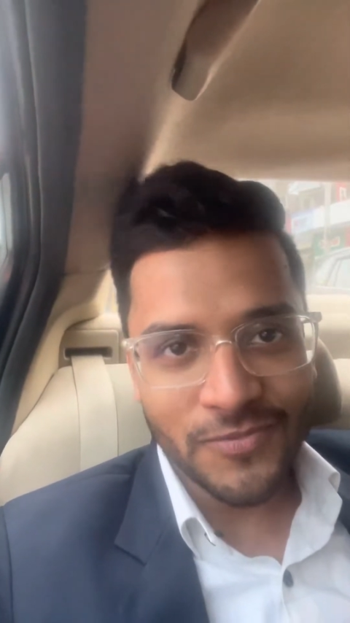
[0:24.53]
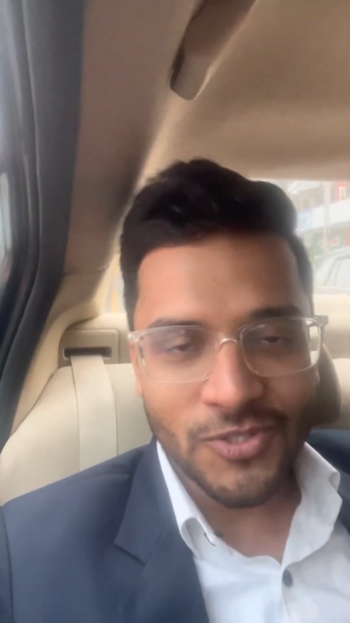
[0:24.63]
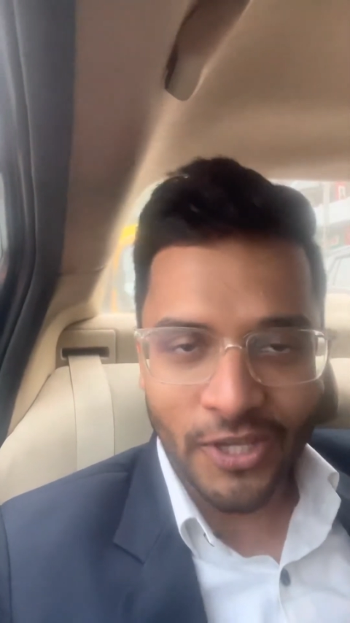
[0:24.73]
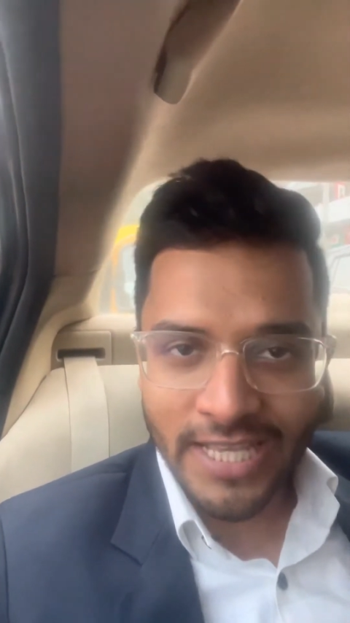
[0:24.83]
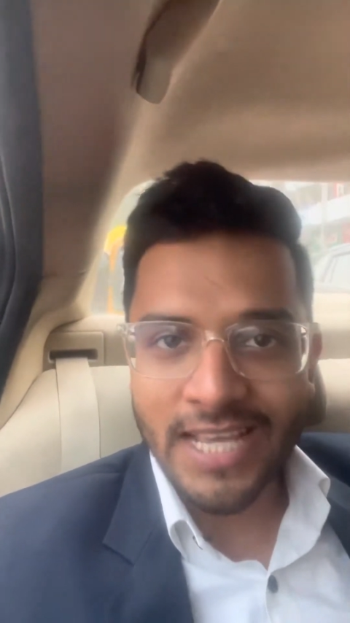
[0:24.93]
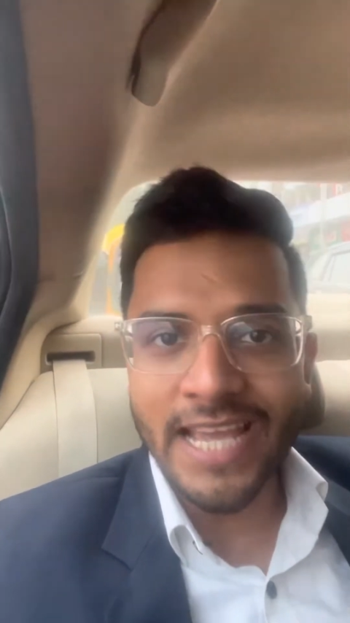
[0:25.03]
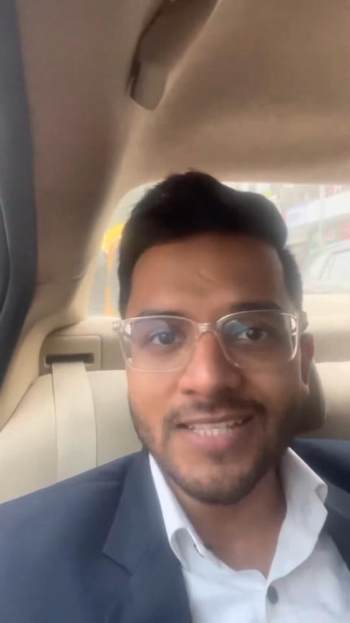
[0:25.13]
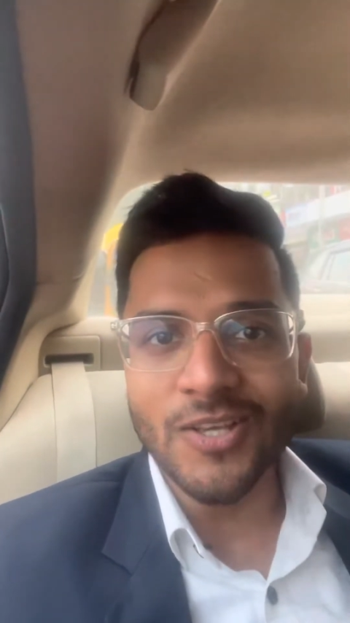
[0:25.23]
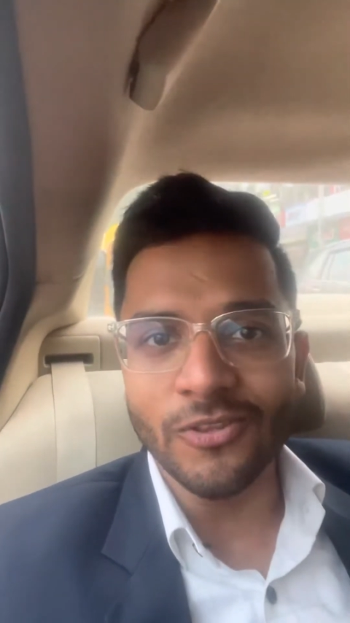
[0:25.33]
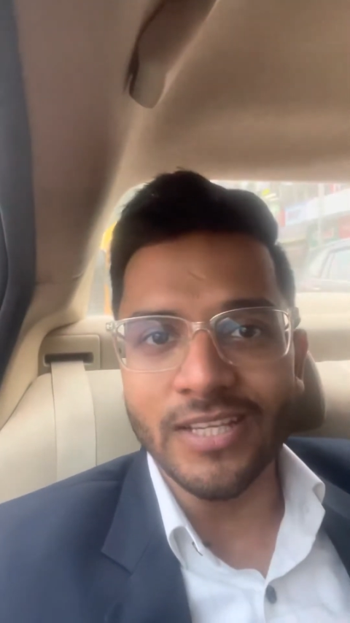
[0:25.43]
So yes
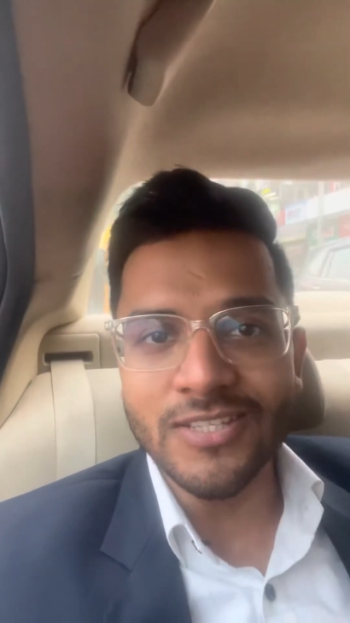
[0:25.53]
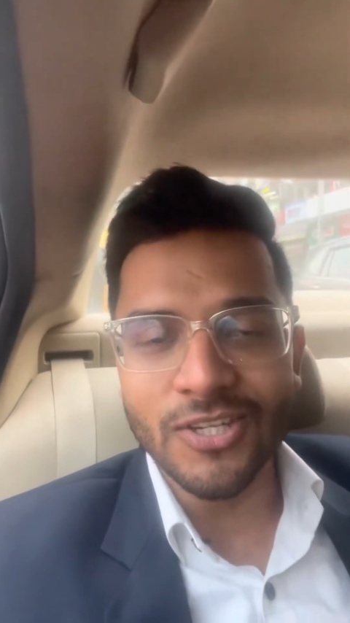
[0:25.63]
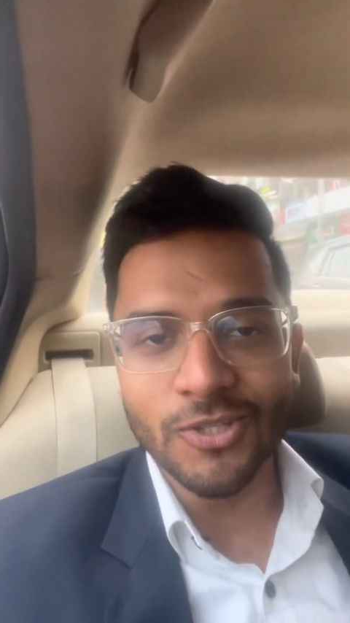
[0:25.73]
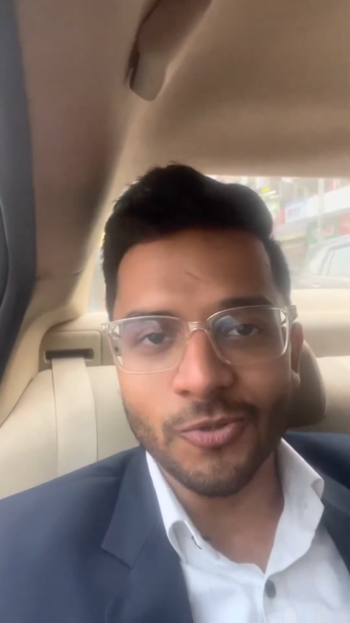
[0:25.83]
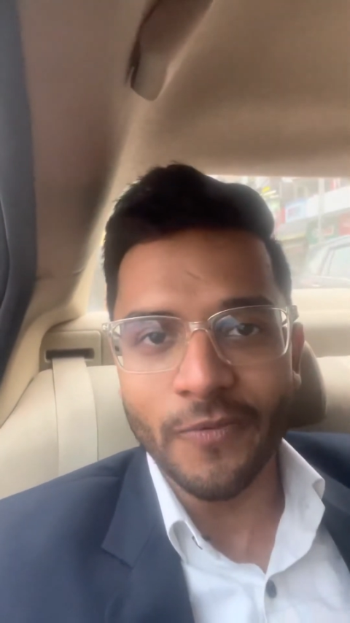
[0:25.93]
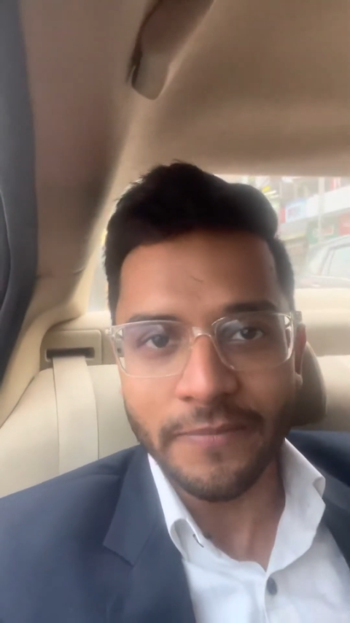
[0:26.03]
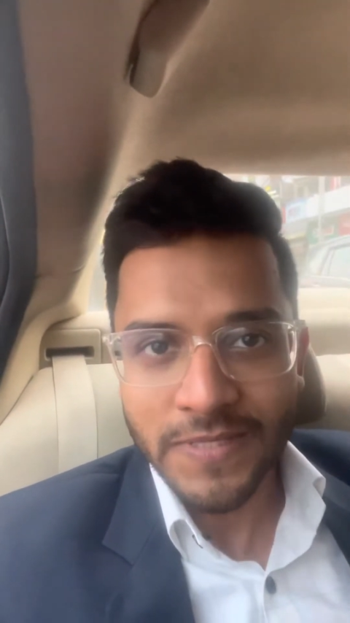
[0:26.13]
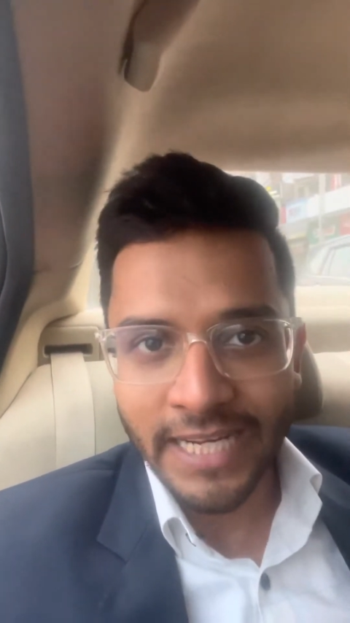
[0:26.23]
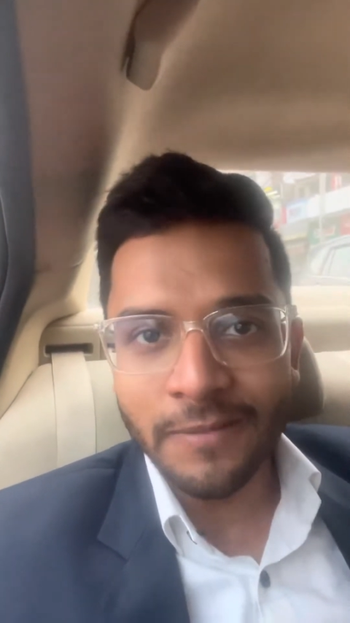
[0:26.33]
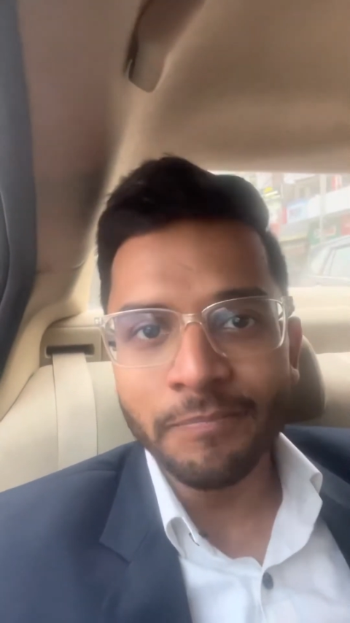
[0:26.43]
guys, on the institute
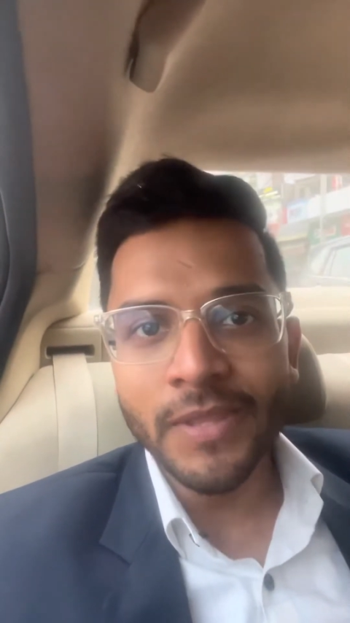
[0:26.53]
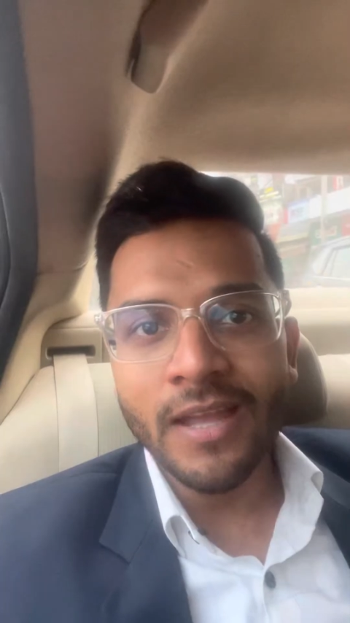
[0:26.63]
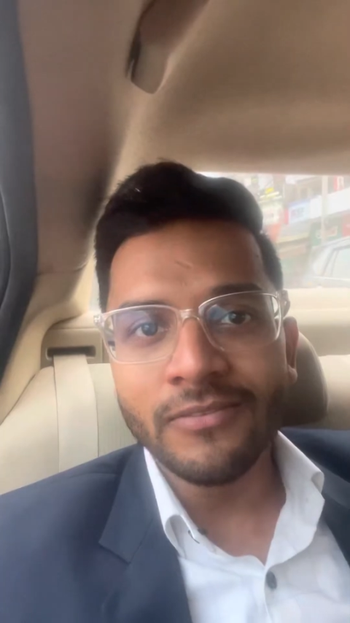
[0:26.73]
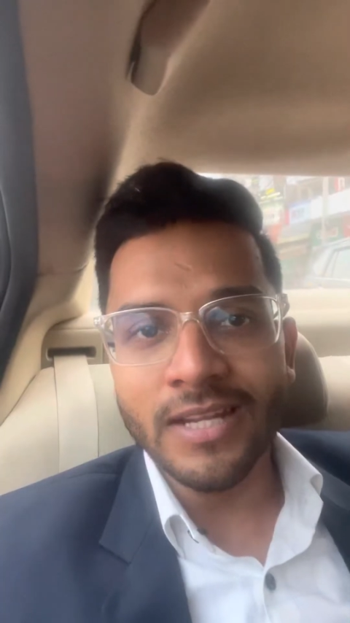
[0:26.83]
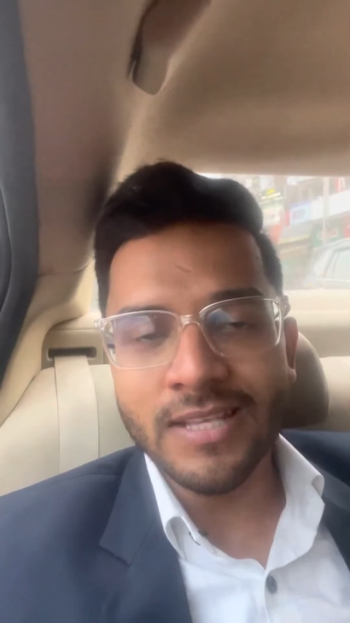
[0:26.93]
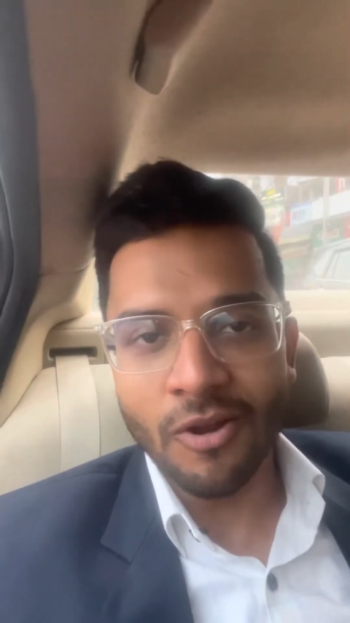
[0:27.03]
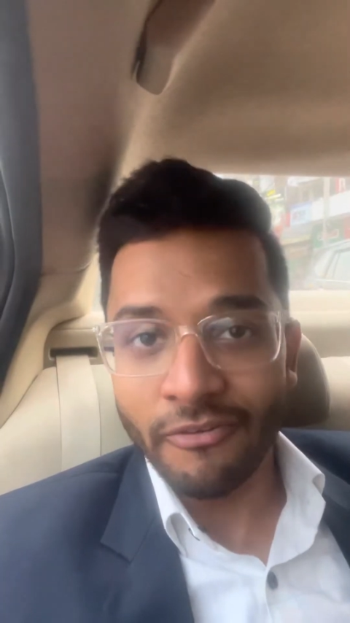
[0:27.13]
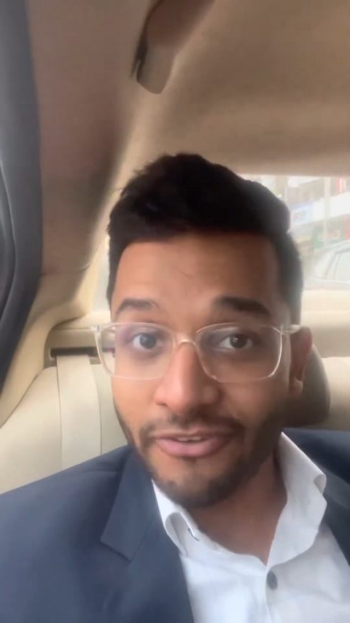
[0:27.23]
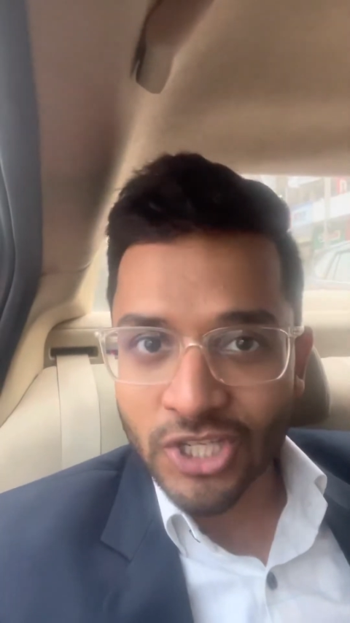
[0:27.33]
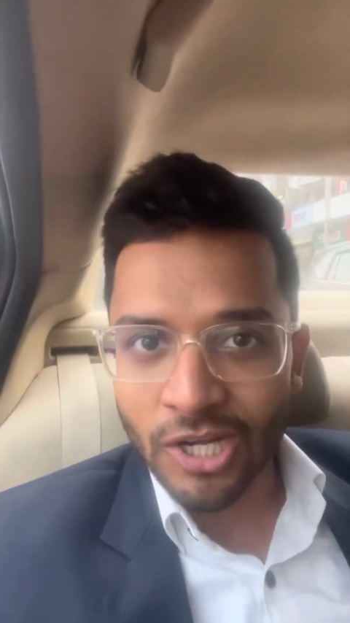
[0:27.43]
website there is an
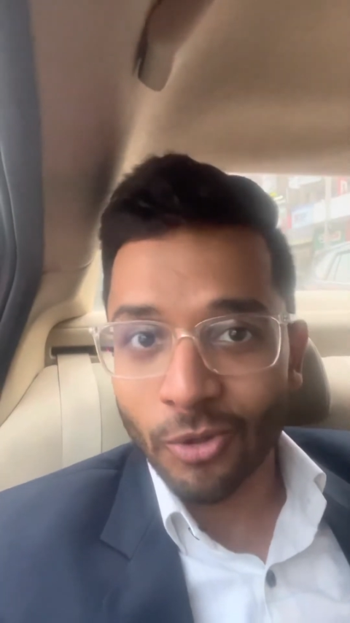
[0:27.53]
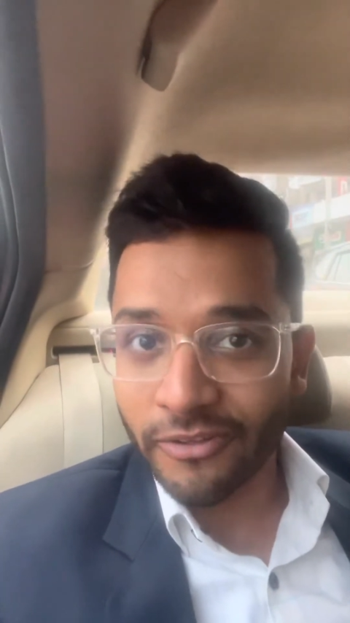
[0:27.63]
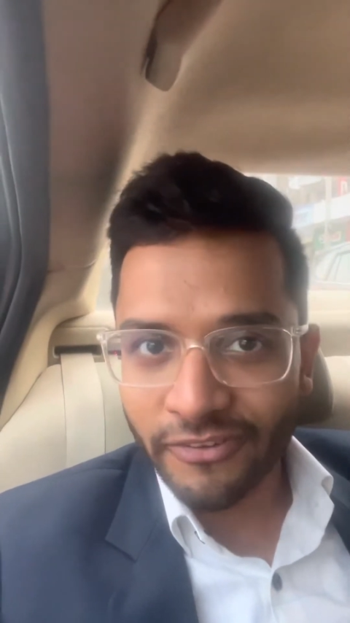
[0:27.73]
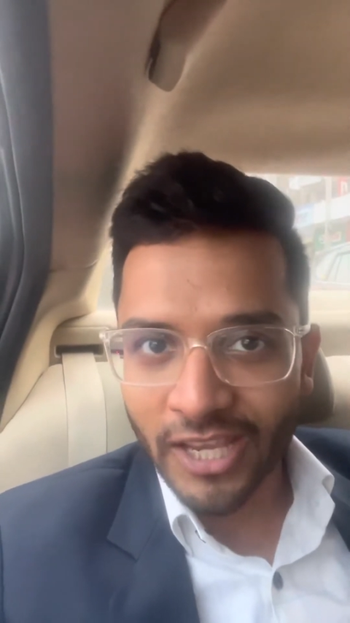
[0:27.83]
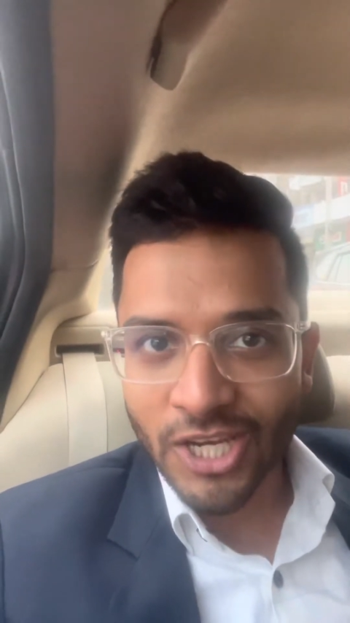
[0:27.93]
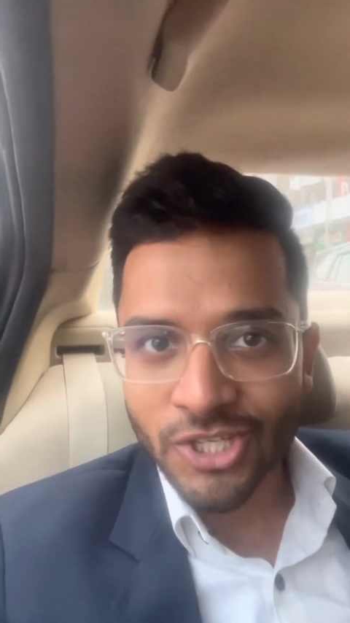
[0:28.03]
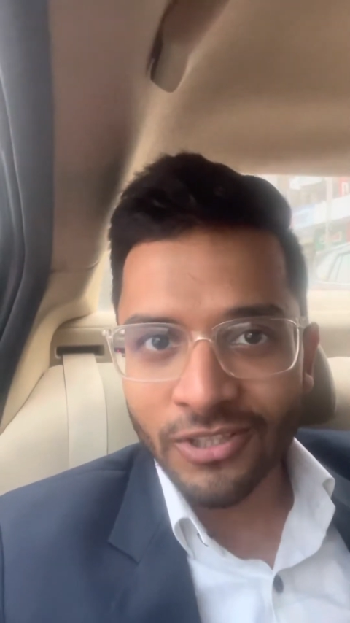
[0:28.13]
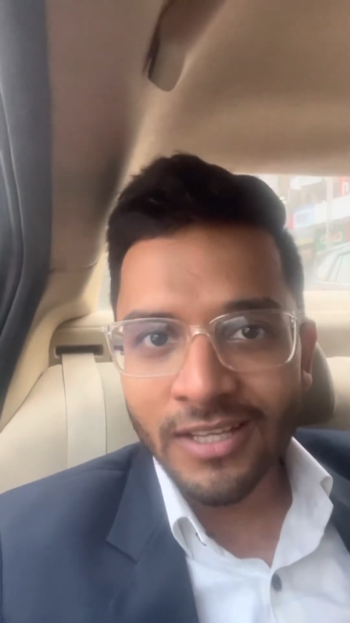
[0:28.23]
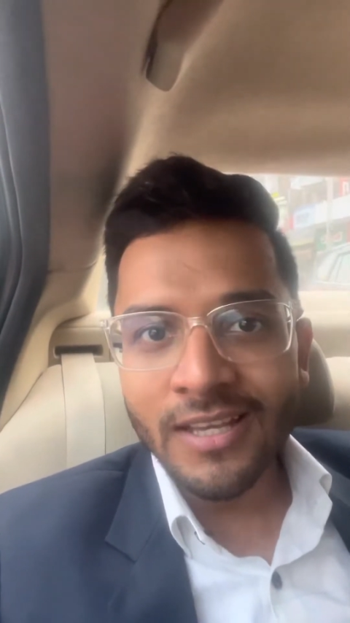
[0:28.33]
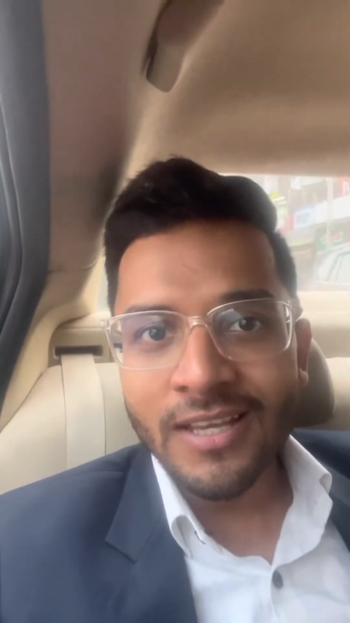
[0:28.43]
official notification.